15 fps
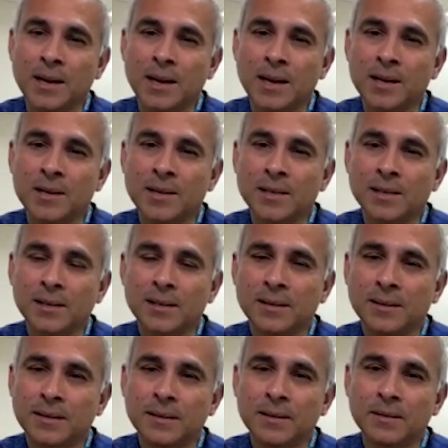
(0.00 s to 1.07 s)
And
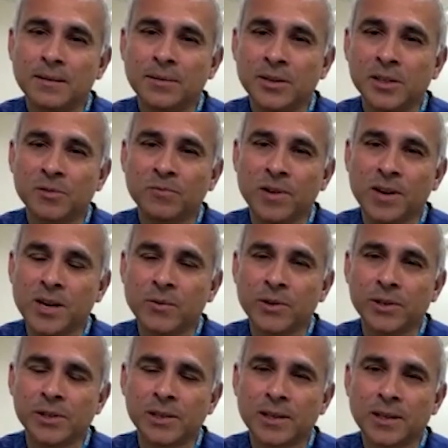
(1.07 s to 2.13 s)
this
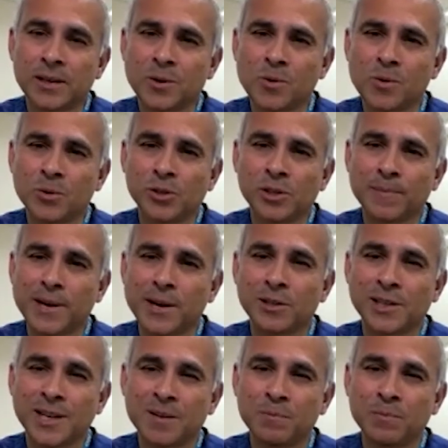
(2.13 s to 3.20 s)
virus causes about
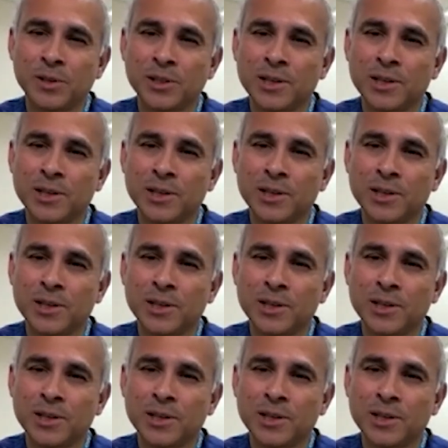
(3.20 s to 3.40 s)
10%